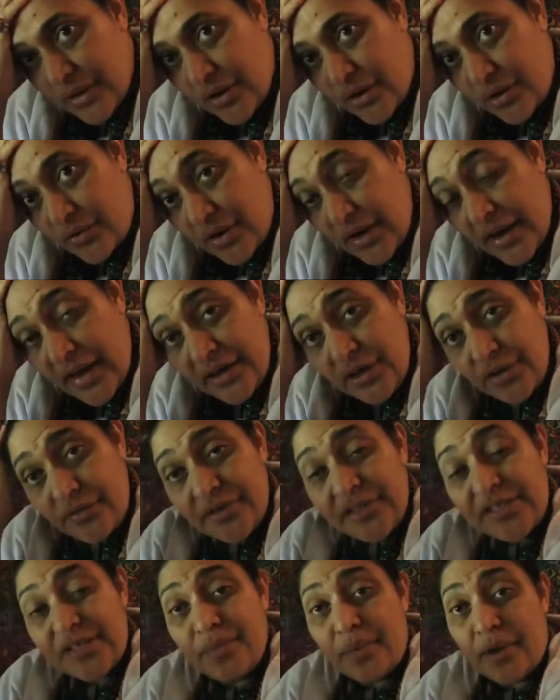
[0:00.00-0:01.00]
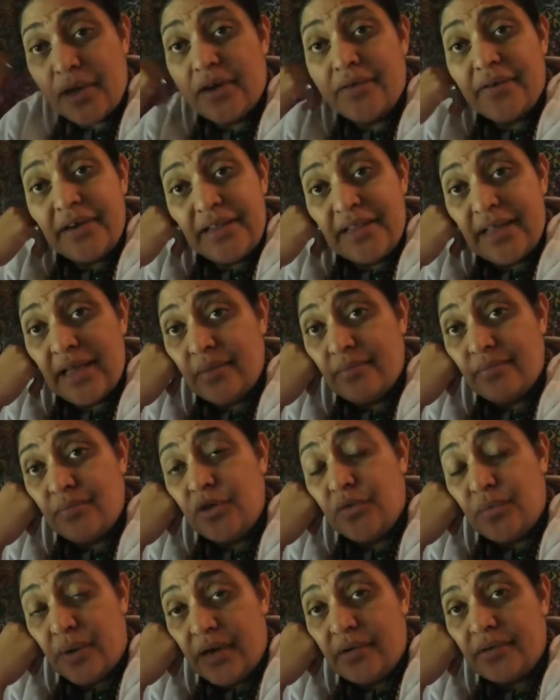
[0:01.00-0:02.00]
All right, and you're inspiring them.
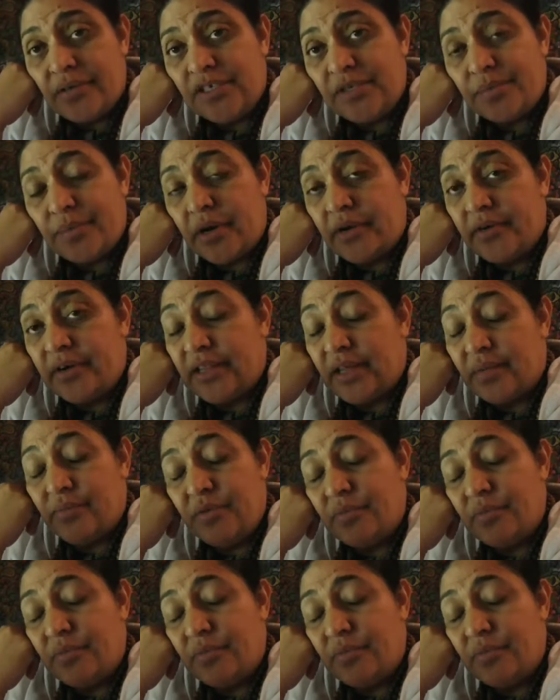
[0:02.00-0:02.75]
You are inspiring them.